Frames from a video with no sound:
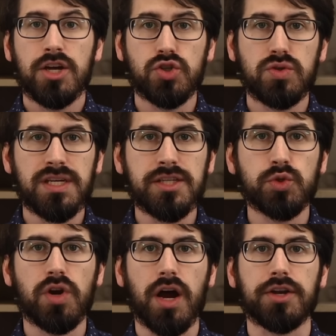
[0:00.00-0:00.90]

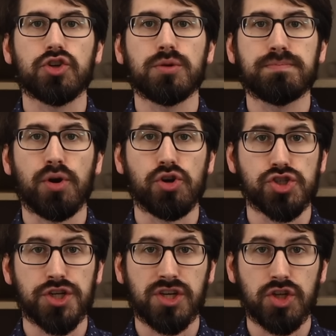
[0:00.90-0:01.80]
Judeans were under
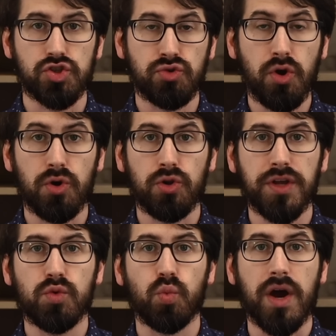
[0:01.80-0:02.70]
Persian control
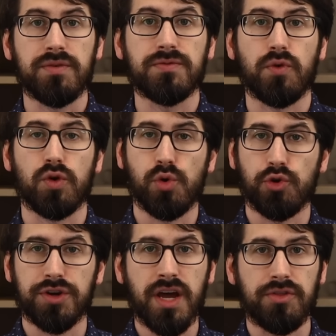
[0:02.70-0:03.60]
in one form
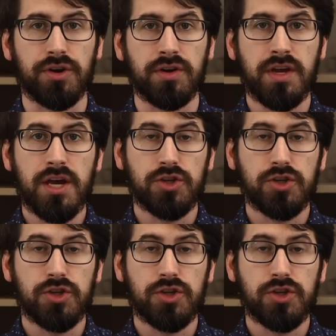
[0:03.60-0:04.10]
or another.